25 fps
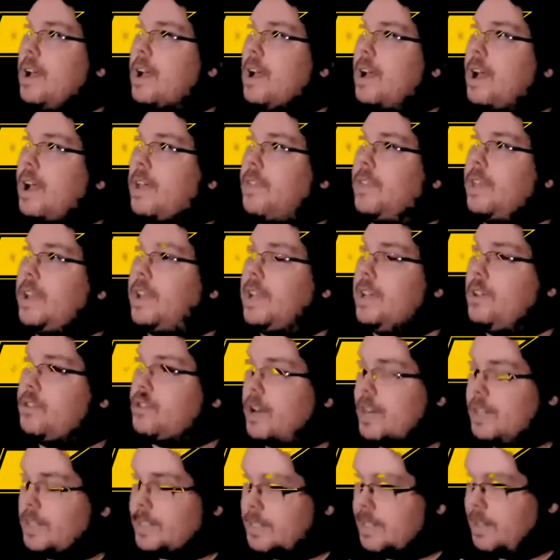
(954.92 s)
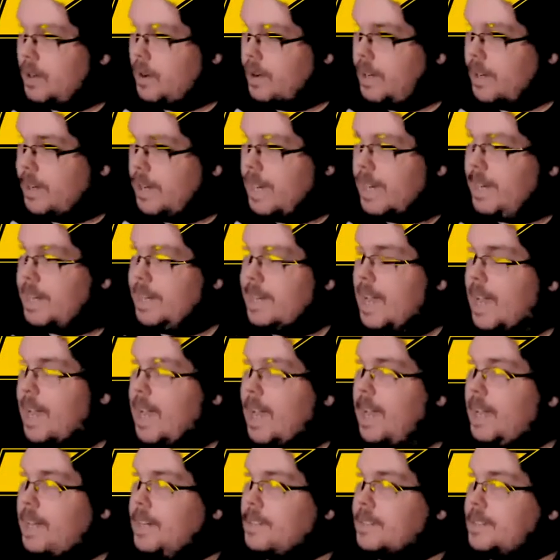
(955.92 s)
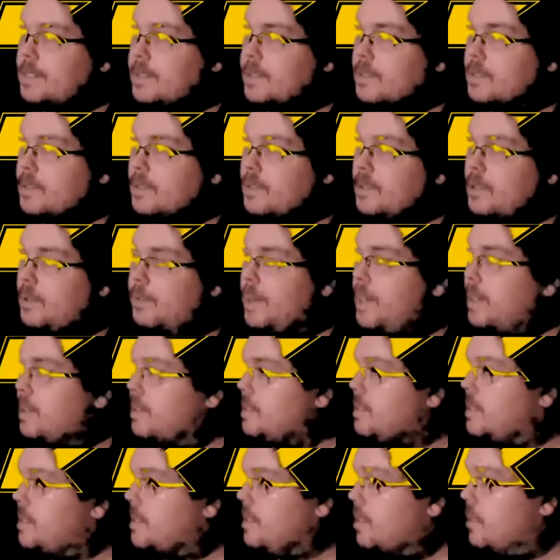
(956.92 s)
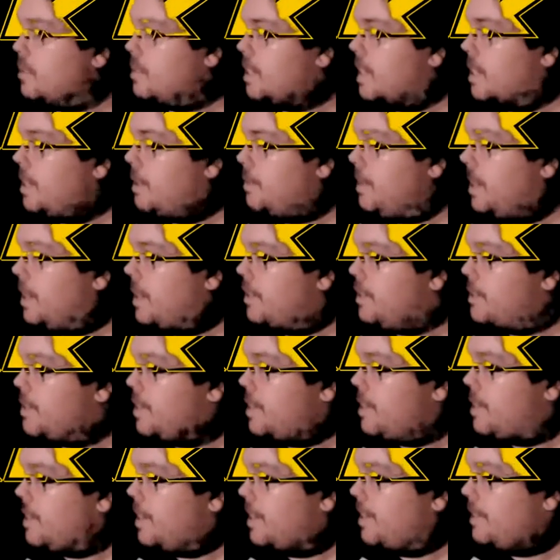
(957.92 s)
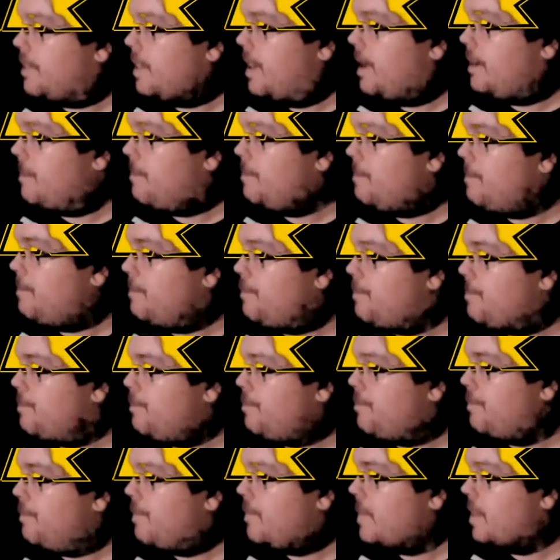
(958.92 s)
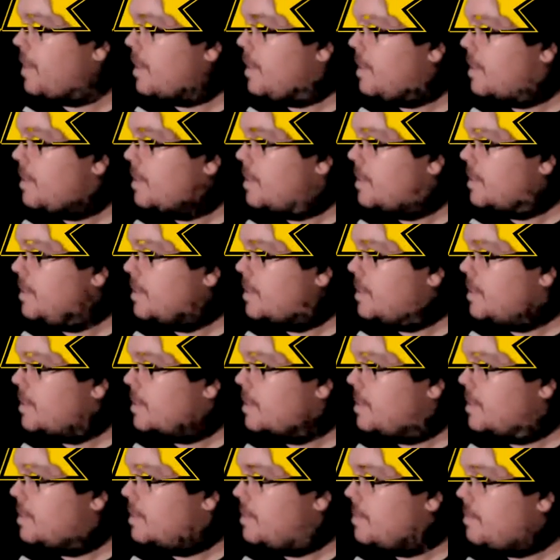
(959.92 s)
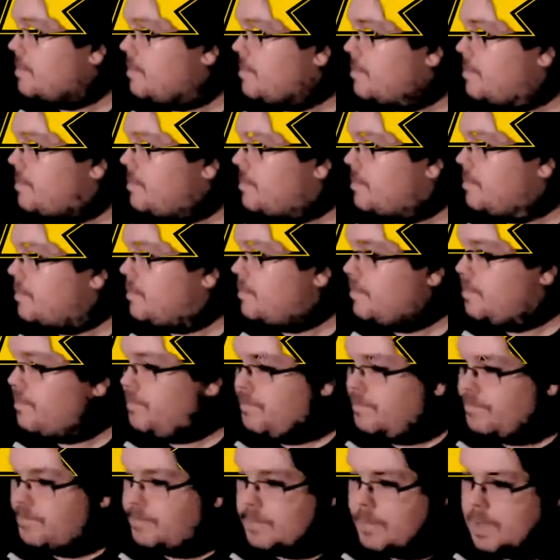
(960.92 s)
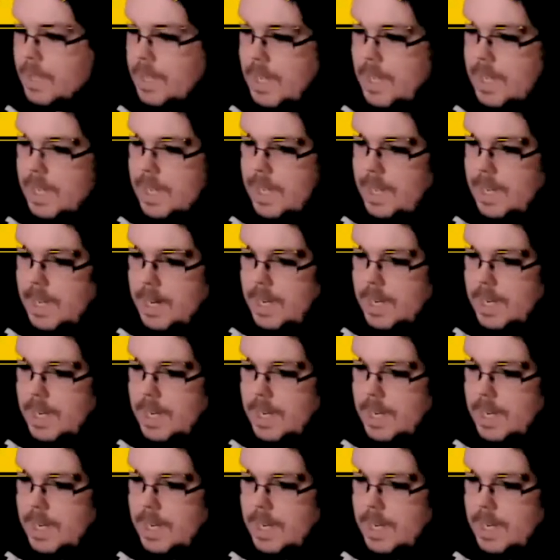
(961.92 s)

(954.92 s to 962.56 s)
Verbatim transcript: I think he tried to sit on it and died. So nobody else knows how to make a chair. So, so pretty much, Doctor Manhattan was responsible for the chair.